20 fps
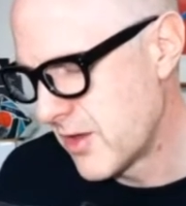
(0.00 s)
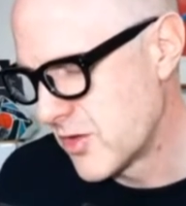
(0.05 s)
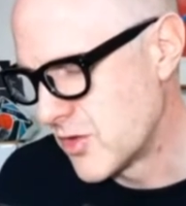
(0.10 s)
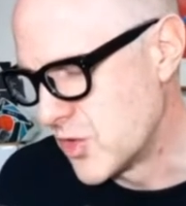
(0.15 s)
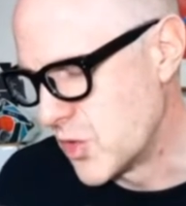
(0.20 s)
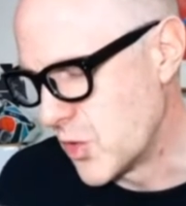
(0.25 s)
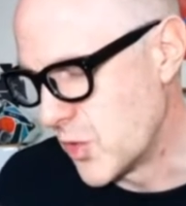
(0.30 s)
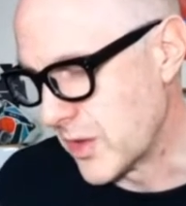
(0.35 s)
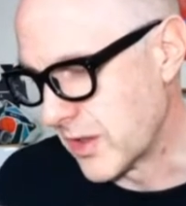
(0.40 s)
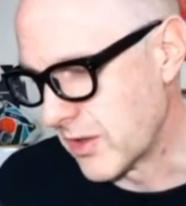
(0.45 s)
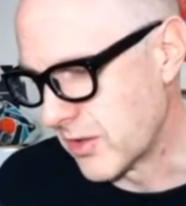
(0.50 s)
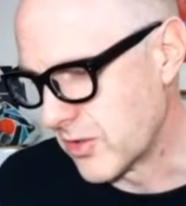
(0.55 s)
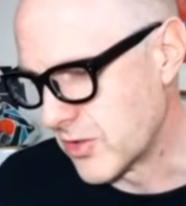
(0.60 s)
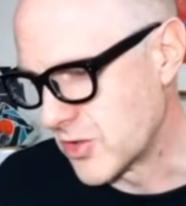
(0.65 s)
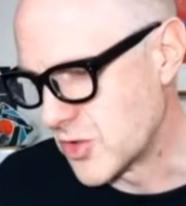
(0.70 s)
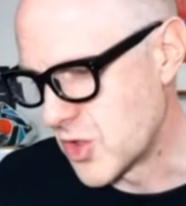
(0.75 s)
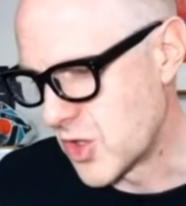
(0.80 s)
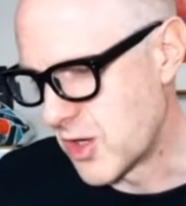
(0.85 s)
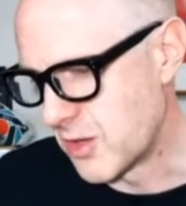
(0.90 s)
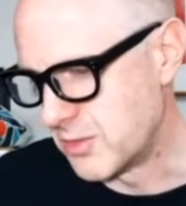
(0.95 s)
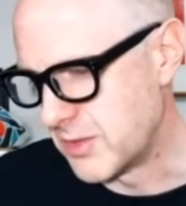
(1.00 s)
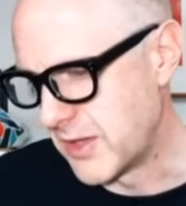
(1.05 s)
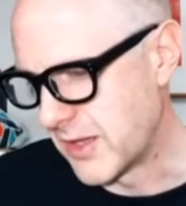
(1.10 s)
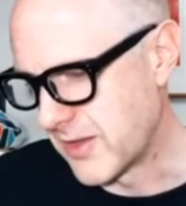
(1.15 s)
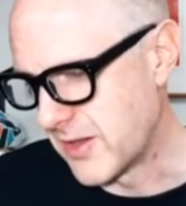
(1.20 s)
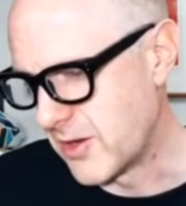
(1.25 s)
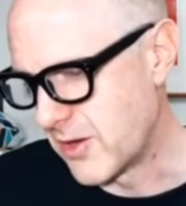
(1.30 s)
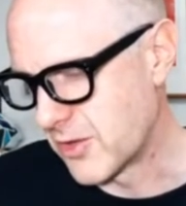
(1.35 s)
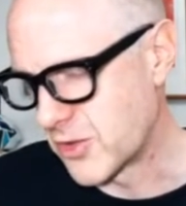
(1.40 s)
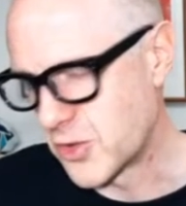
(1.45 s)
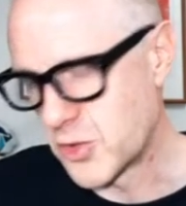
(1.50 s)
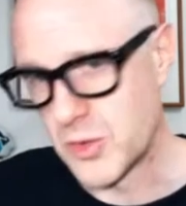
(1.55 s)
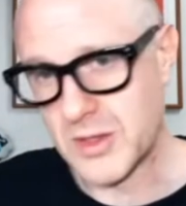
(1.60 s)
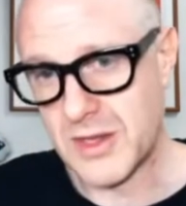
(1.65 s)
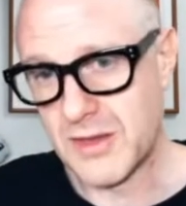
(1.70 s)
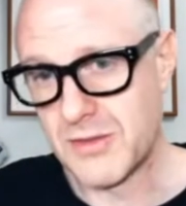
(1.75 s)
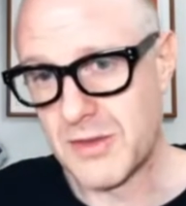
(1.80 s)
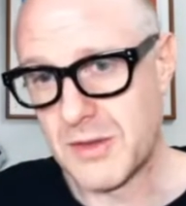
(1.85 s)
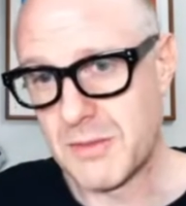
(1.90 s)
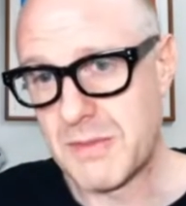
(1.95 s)
doing a good job, like they're not doing
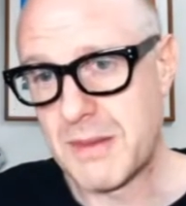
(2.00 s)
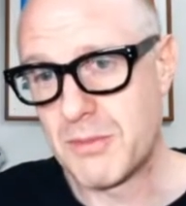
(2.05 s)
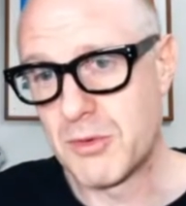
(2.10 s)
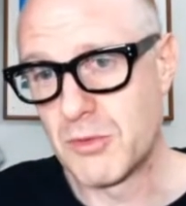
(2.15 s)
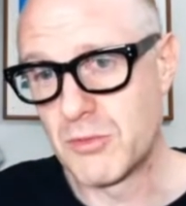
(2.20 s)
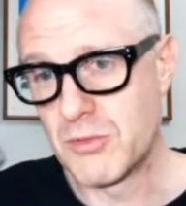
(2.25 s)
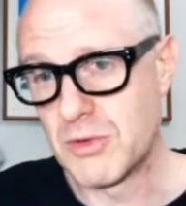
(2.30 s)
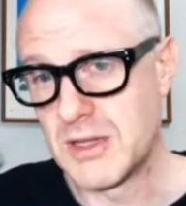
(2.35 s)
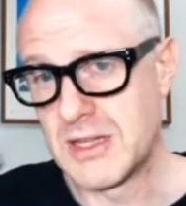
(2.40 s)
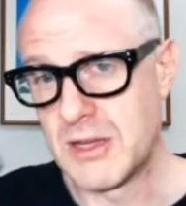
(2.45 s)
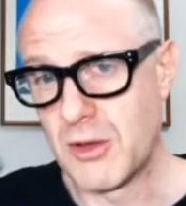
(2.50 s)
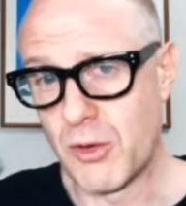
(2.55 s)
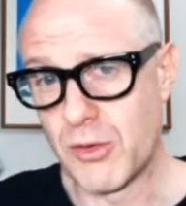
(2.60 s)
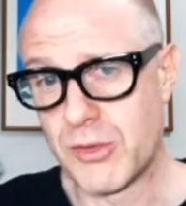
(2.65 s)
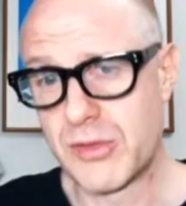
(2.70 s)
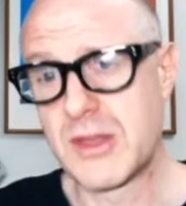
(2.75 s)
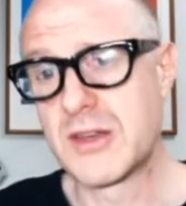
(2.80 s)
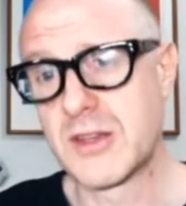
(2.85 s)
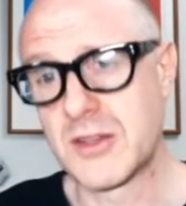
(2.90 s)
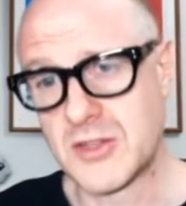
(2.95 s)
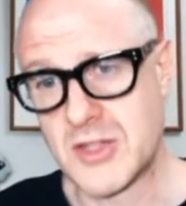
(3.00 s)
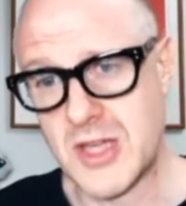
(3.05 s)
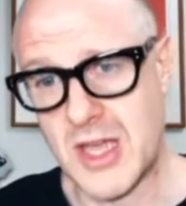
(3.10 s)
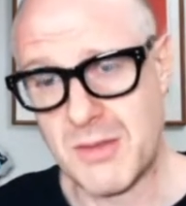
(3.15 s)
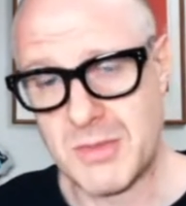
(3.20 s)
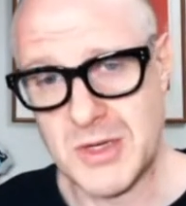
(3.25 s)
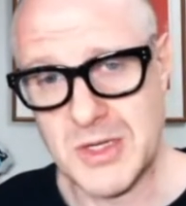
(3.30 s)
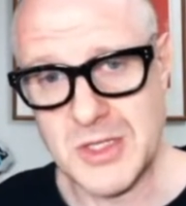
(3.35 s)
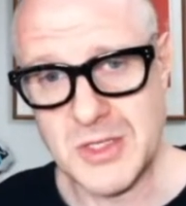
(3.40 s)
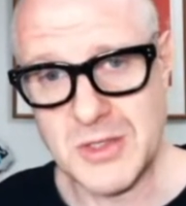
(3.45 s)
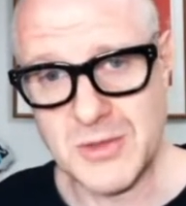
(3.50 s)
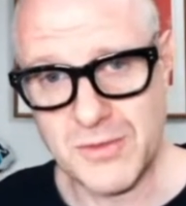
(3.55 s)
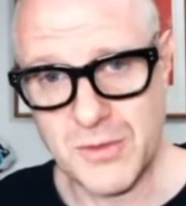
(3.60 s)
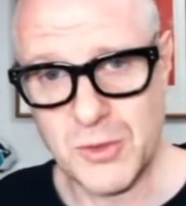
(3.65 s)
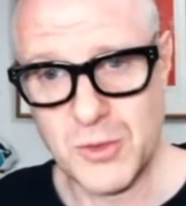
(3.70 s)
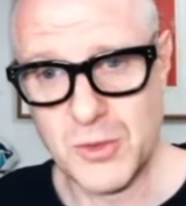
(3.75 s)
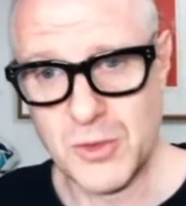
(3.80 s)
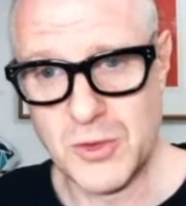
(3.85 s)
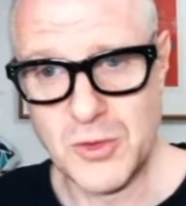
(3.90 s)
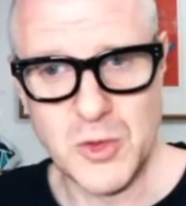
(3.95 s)
giving people really authentic Japanese
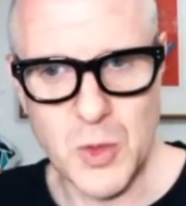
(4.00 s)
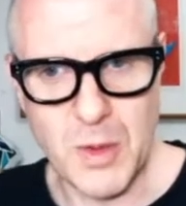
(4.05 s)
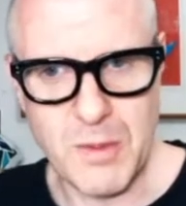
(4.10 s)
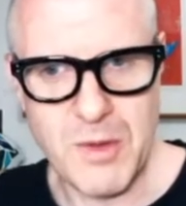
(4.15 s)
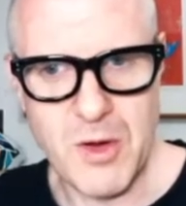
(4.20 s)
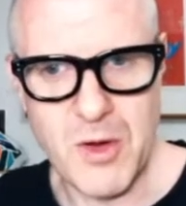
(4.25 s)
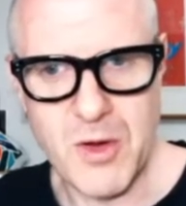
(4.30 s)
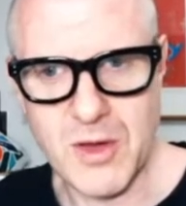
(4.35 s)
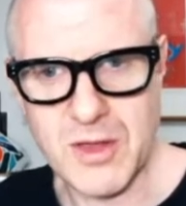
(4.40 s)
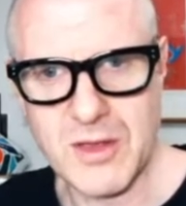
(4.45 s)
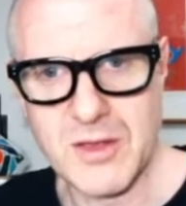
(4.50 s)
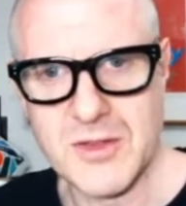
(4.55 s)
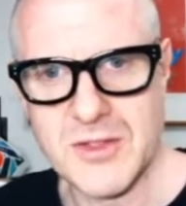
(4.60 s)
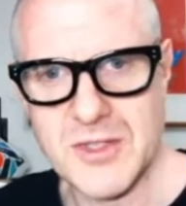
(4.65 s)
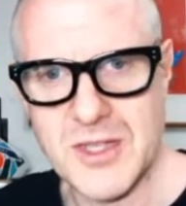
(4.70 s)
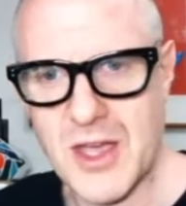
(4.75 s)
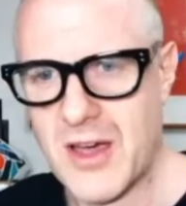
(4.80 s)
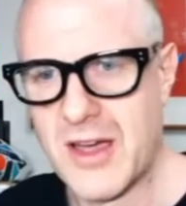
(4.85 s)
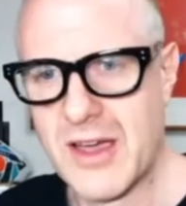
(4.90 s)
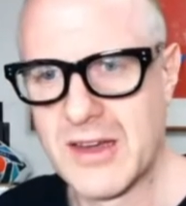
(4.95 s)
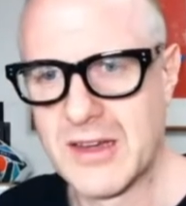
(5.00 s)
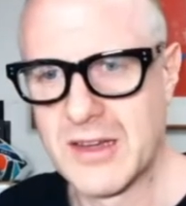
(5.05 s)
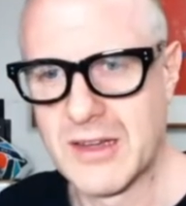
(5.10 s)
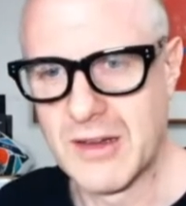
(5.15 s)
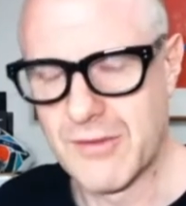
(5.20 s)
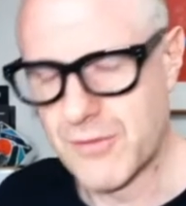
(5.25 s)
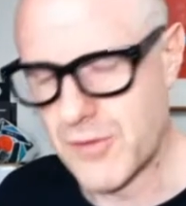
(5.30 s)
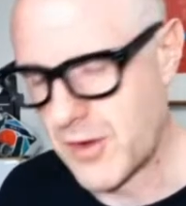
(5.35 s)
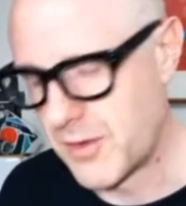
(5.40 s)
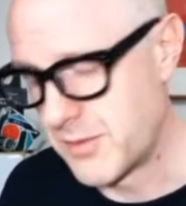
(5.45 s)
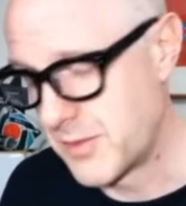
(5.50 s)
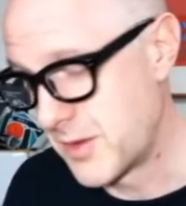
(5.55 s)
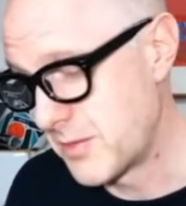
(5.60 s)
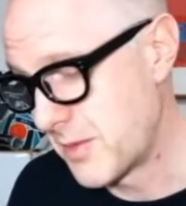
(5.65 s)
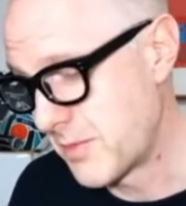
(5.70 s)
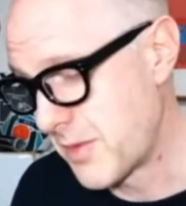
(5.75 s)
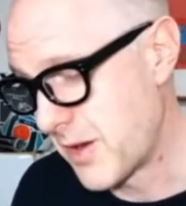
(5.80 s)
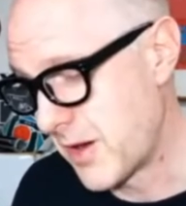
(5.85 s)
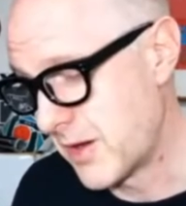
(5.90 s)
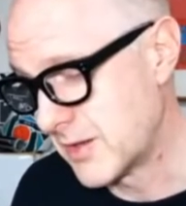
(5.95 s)
food to Americans, they're hiding it from them.
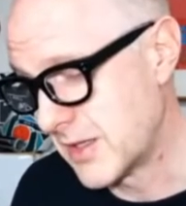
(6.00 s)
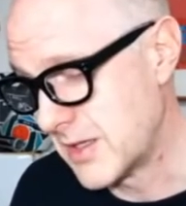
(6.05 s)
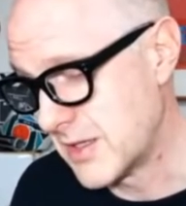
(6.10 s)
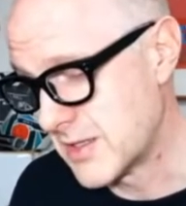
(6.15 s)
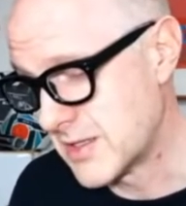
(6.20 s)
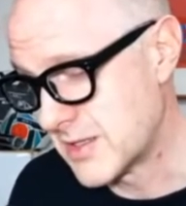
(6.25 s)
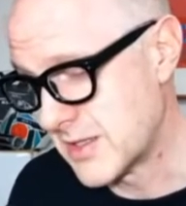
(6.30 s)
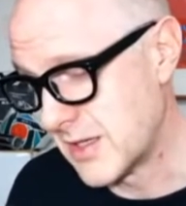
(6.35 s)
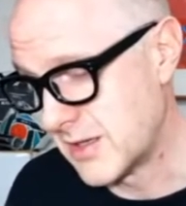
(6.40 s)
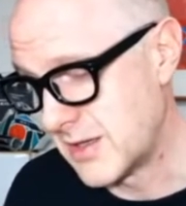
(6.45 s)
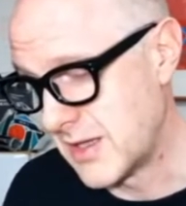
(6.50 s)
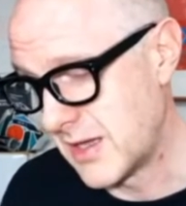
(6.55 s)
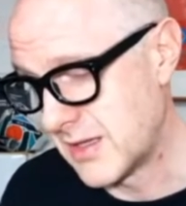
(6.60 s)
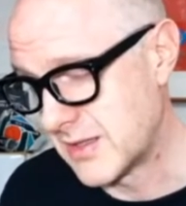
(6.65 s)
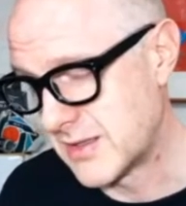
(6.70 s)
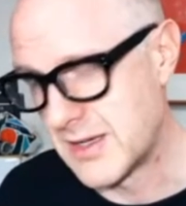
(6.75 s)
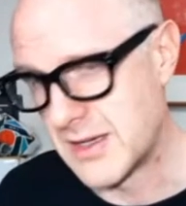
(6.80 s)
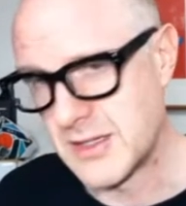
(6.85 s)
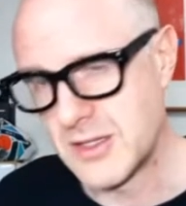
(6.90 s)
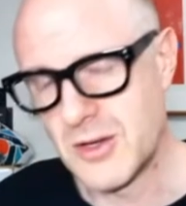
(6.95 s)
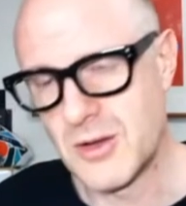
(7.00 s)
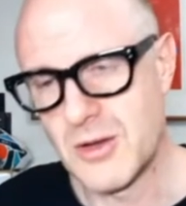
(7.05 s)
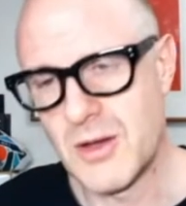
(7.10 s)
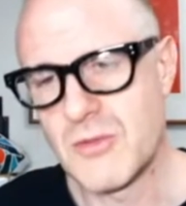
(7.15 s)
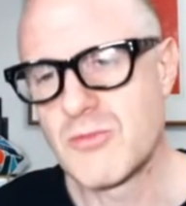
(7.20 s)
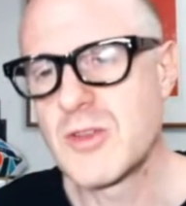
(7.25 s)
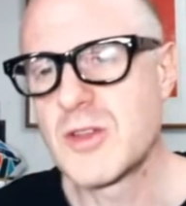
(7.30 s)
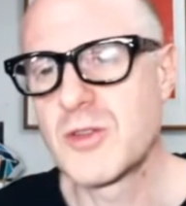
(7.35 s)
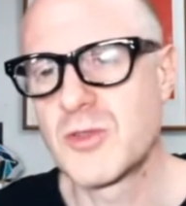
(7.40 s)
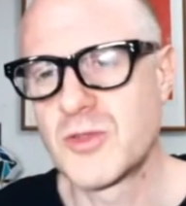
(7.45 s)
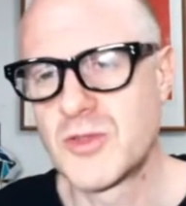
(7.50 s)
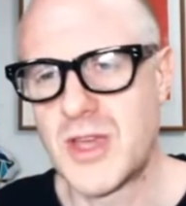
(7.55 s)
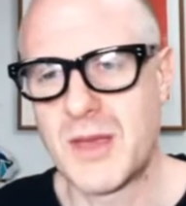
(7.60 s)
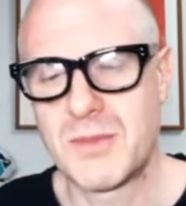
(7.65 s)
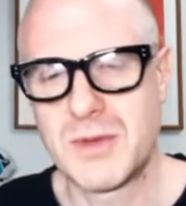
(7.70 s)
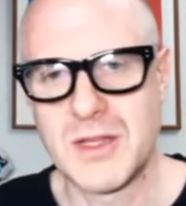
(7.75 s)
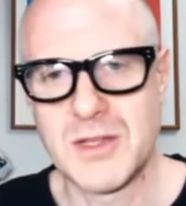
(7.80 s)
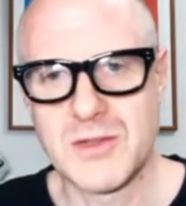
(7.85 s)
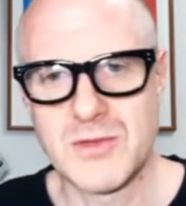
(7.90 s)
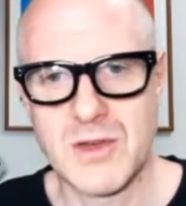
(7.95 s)
Apparently, he said that a real
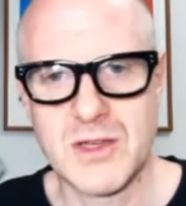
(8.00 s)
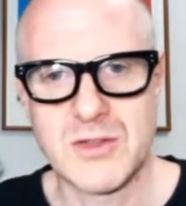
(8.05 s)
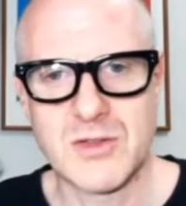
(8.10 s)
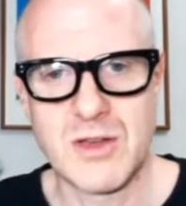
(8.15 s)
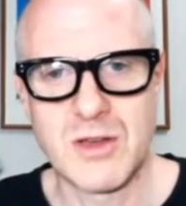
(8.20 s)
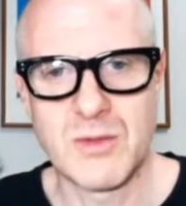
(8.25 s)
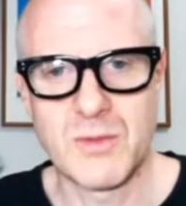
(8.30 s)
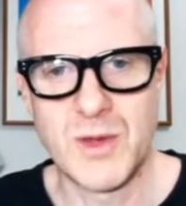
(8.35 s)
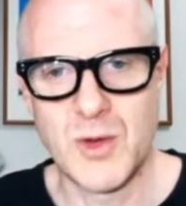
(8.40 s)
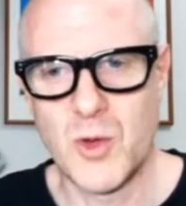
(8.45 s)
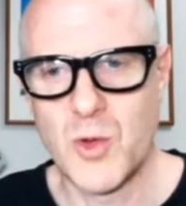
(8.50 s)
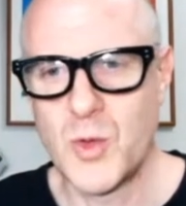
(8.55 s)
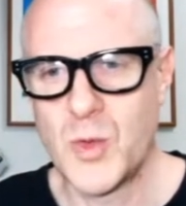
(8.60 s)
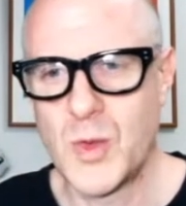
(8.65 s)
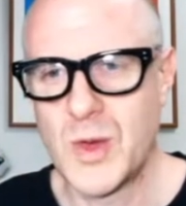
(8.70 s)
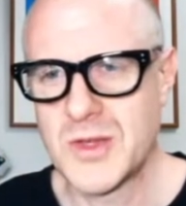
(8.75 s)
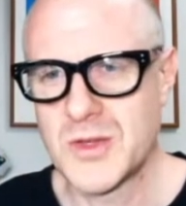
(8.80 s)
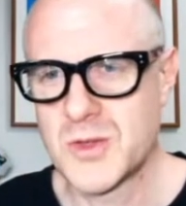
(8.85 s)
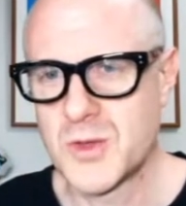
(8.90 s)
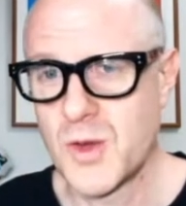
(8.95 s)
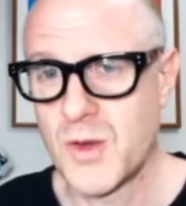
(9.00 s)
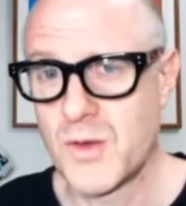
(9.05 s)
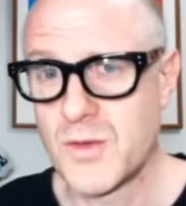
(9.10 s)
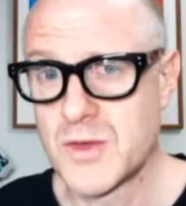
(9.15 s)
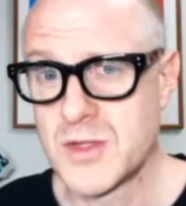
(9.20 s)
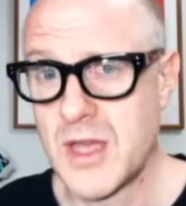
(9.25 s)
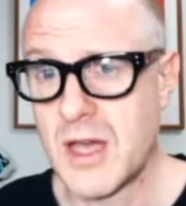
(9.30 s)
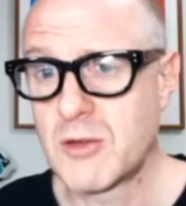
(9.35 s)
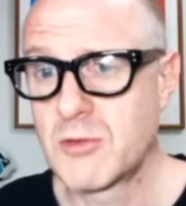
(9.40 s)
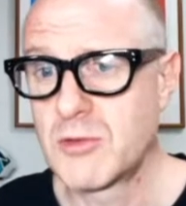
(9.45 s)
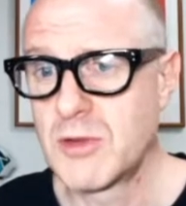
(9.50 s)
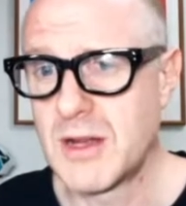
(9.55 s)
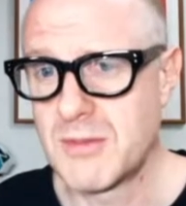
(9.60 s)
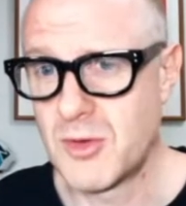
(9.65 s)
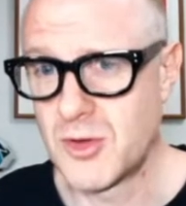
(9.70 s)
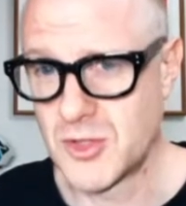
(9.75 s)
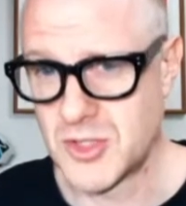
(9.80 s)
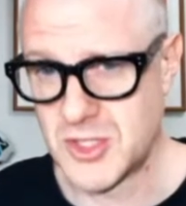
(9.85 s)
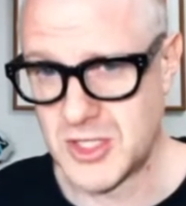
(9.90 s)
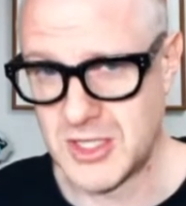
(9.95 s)
Japanese restaurant would always serve sakura
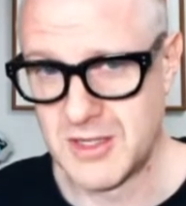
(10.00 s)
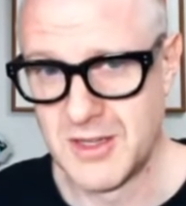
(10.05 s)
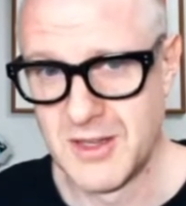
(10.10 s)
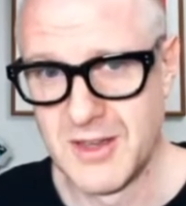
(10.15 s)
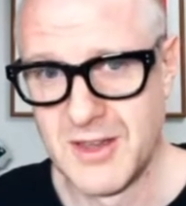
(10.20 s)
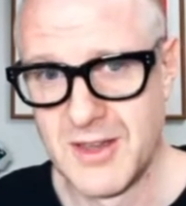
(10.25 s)
mochi,